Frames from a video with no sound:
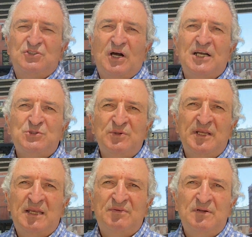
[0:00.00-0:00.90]
Joshua
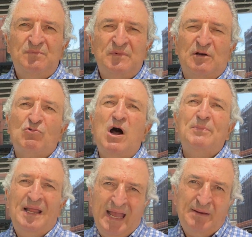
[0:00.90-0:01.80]
David and
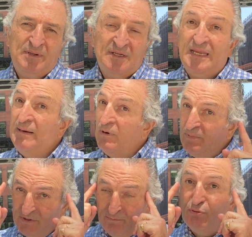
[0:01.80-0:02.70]
Robert Hammond, came up
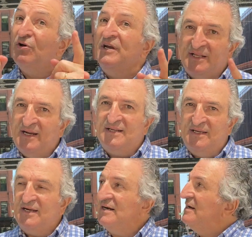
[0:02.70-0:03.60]
with the brilliant
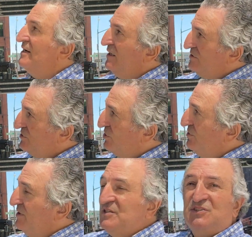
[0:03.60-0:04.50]
idea to
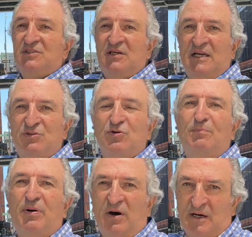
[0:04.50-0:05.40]
turn this into a
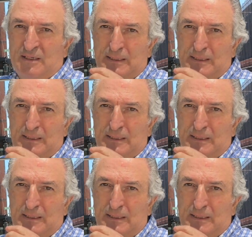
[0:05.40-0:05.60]
park.